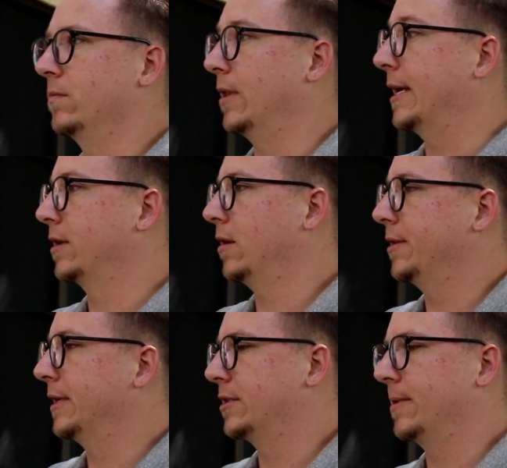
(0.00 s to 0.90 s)
Liked it a
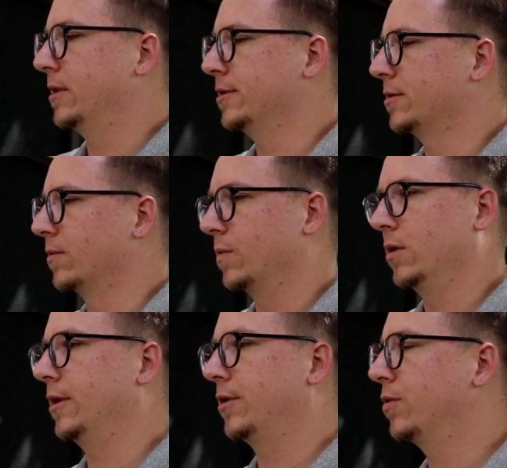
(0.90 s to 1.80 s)
lot. They said, man, this is a
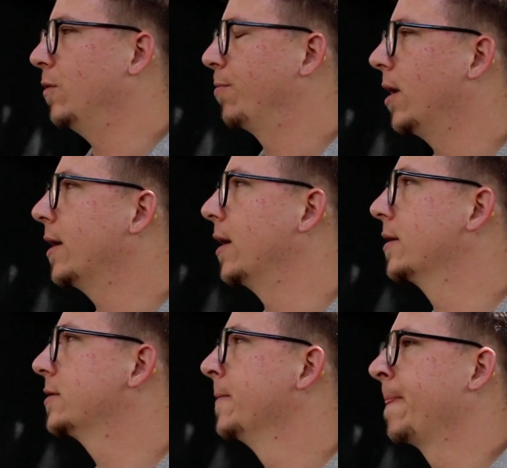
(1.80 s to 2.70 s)
really cool product.